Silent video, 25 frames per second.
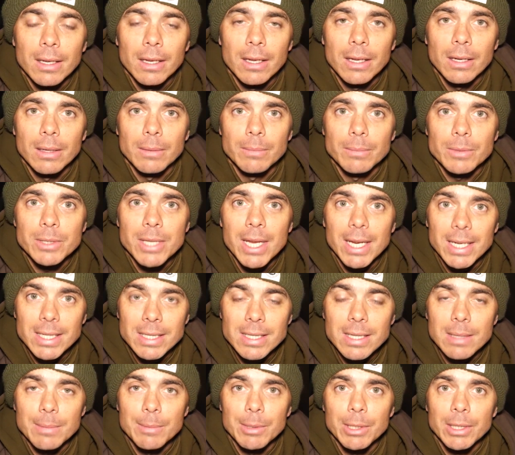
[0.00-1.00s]

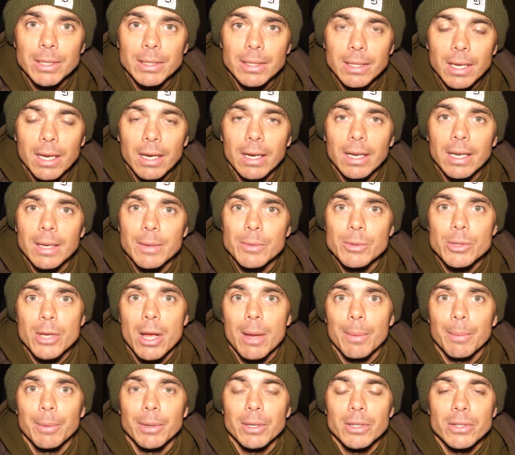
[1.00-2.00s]
Texted him, and luckily he was
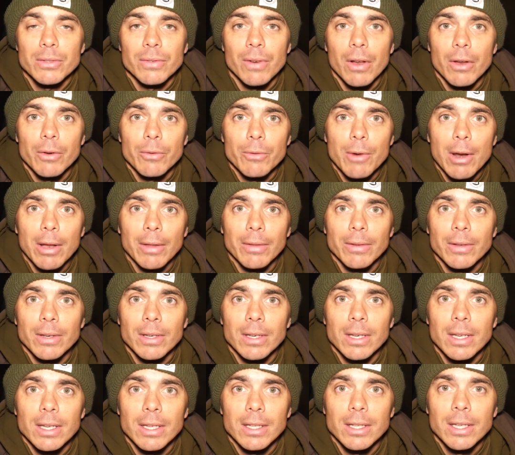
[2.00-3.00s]
up and he's flown around
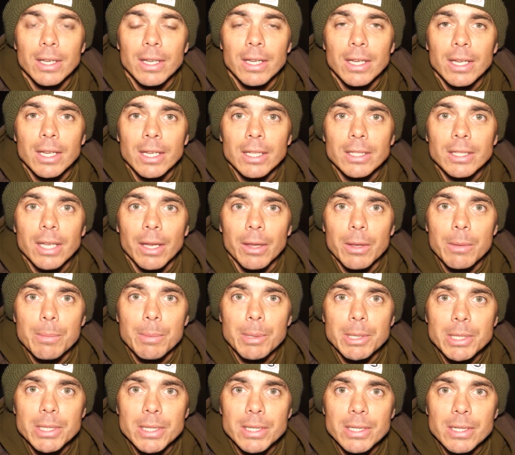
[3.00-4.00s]
and done the
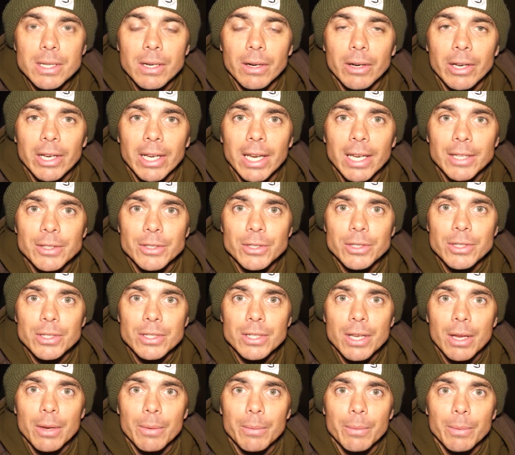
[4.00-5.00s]
business like a
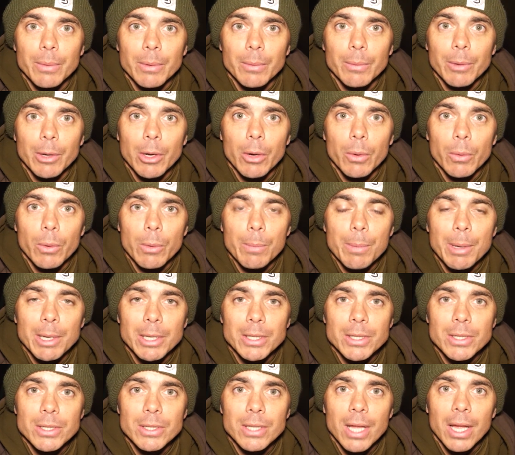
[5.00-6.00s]
legend. So we got all the
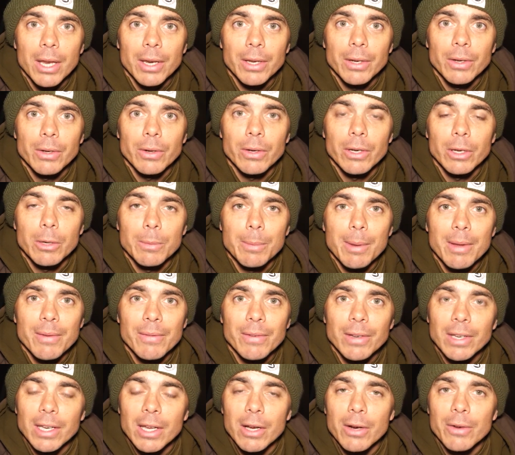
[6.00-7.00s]
pictures done and got a little bit
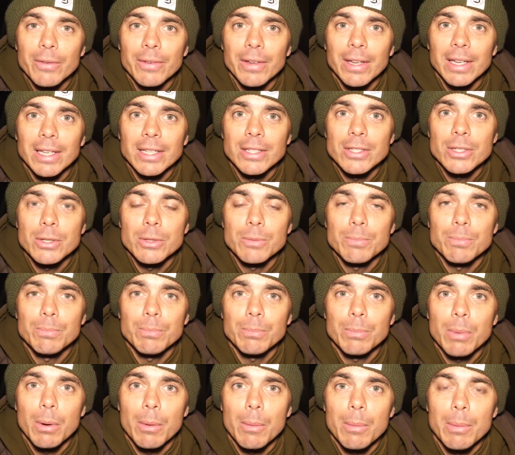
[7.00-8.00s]
of video of it, as you've
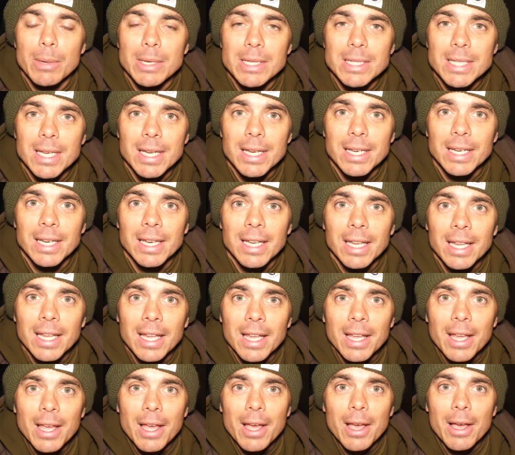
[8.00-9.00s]
probably seen.
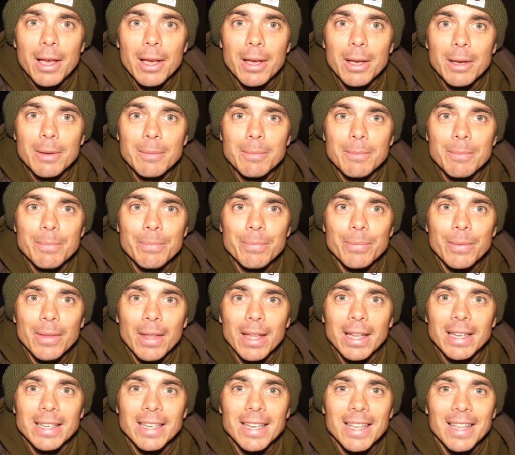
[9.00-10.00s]

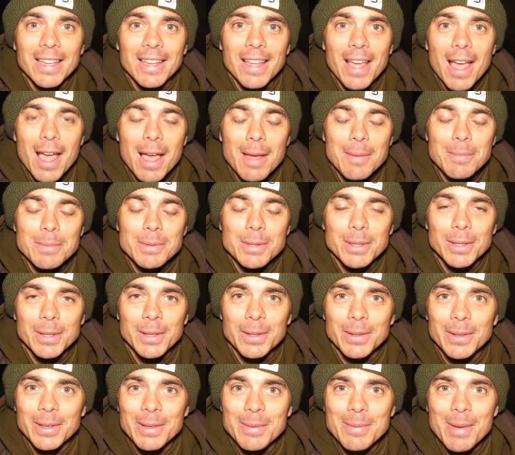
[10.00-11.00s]
And yeah,
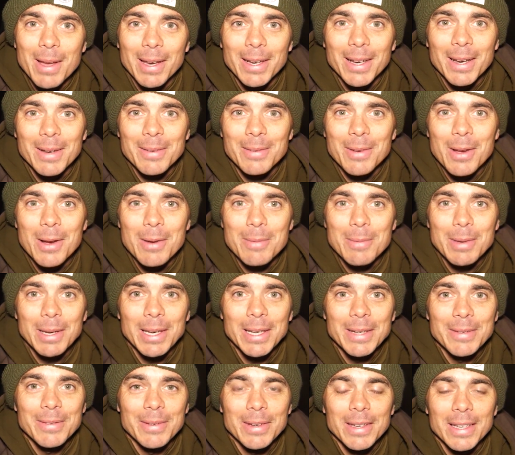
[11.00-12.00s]
absolutely made up, can't
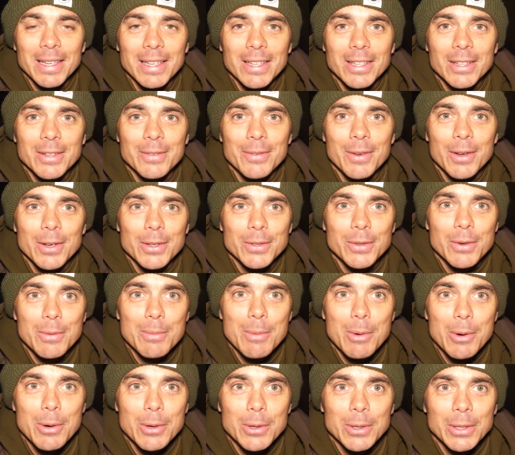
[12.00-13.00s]
believe it. Couldn't have asked for
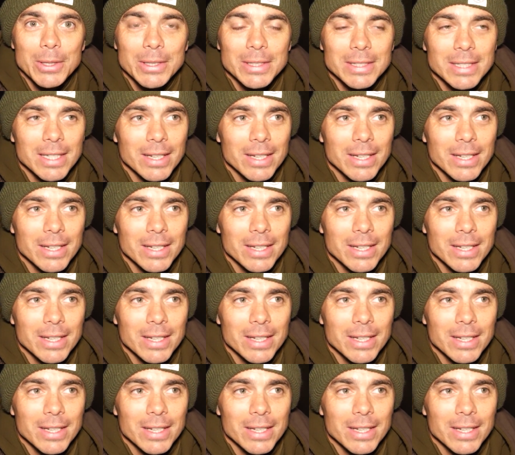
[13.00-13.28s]
more.